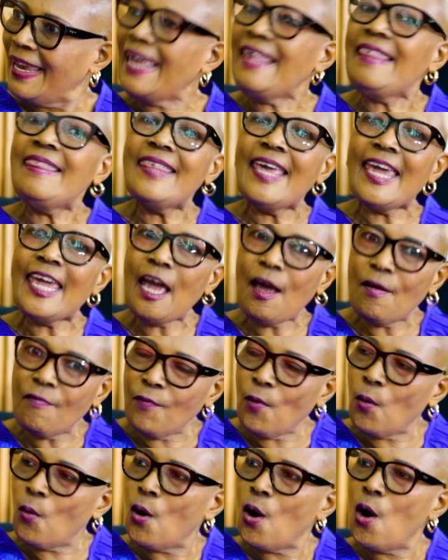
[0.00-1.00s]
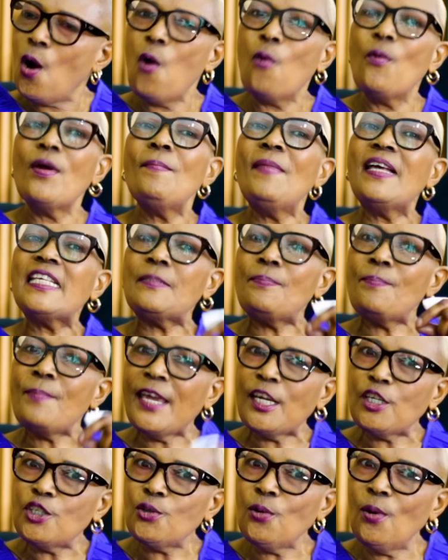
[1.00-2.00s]
And therefore, we must
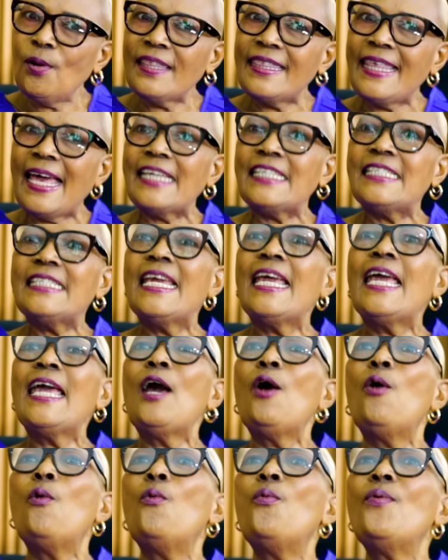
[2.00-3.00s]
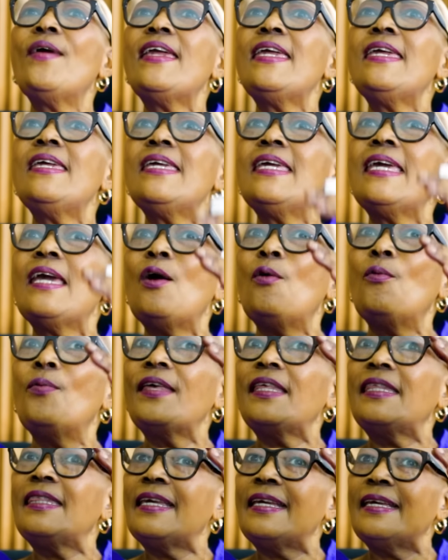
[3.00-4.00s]
make sure that we
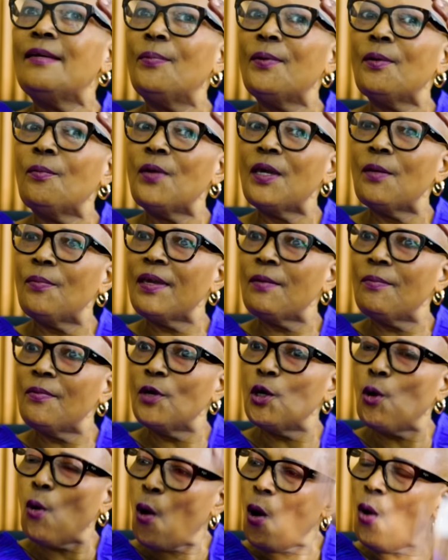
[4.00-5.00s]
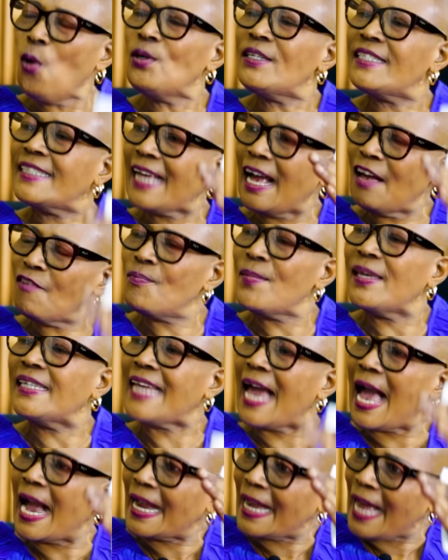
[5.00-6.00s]
hold
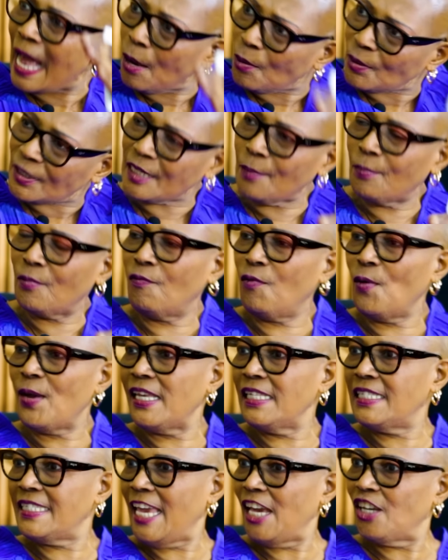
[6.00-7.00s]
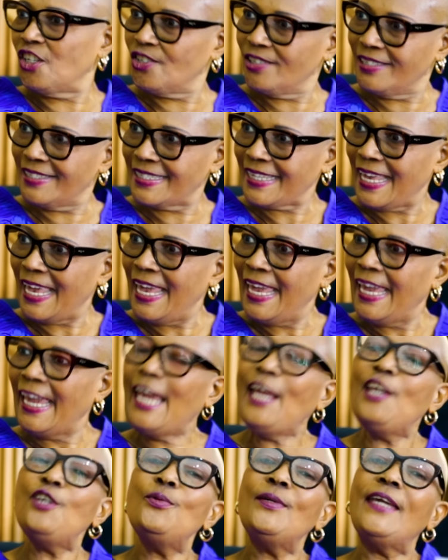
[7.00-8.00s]
government accountable for its actions.
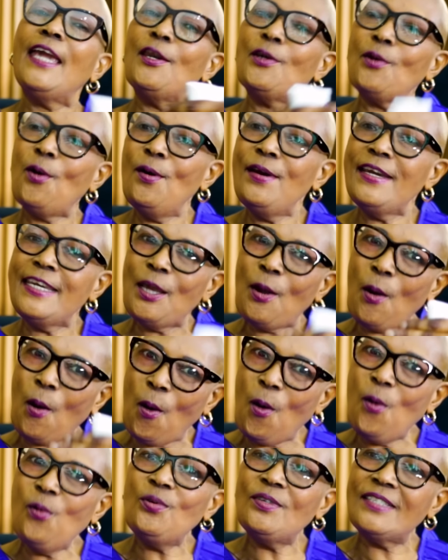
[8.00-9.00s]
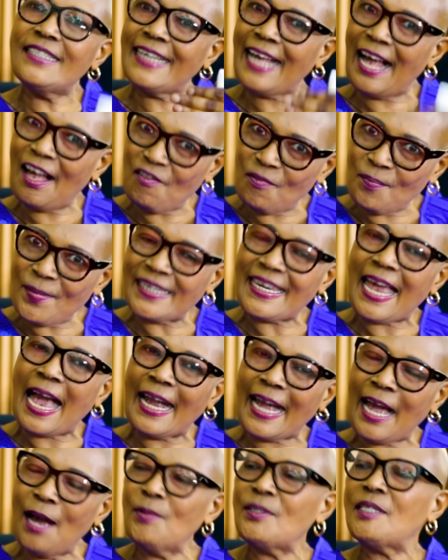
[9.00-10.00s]
And you can only hold government
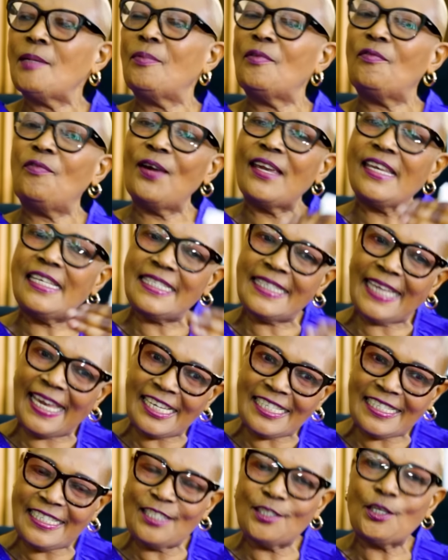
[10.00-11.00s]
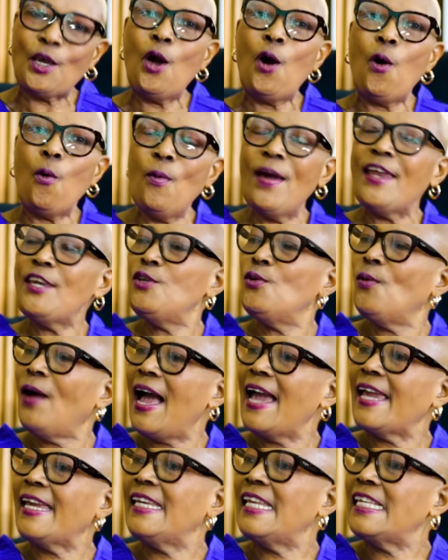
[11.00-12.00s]
accountable for its actions when you
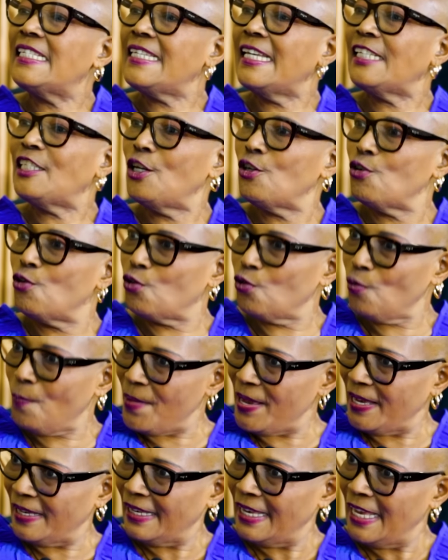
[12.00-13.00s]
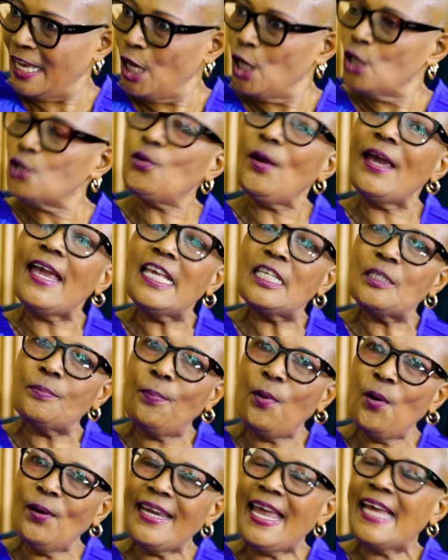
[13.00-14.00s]
are in a certain grouping. So as
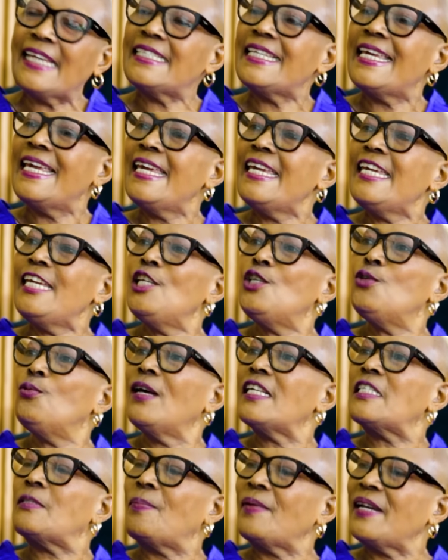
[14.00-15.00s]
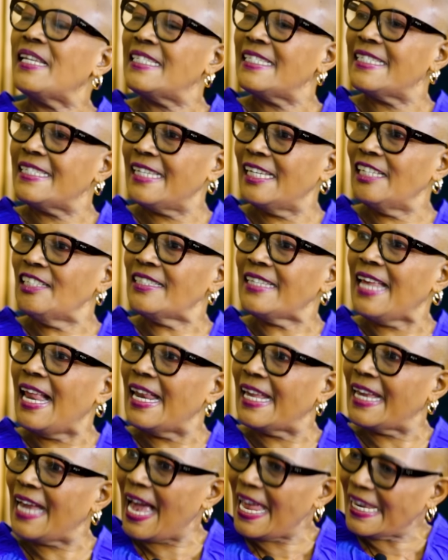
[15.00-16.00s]
Pollard, it was
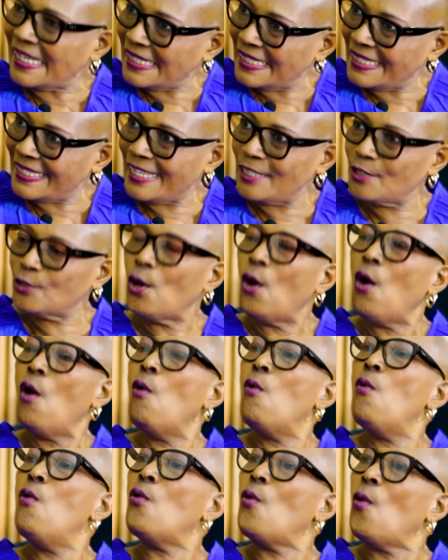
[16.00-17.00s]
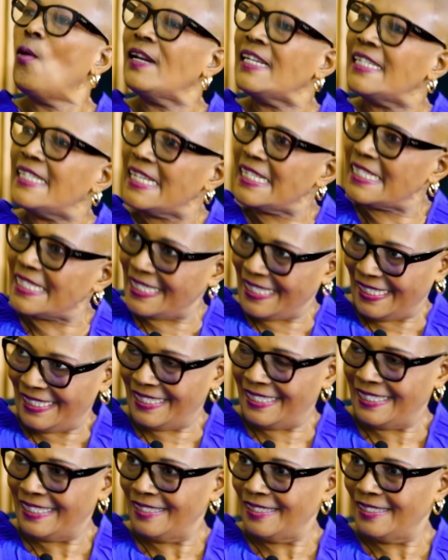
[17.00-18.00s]
presidential candidates who
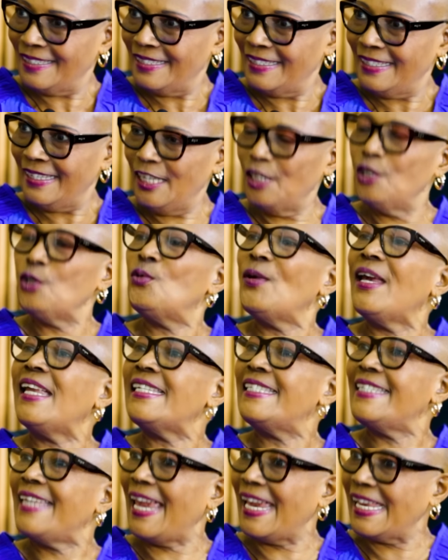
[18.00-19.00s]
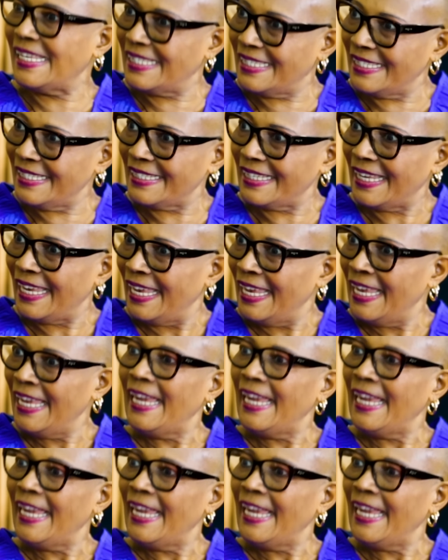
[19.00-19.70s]
contested in 2018.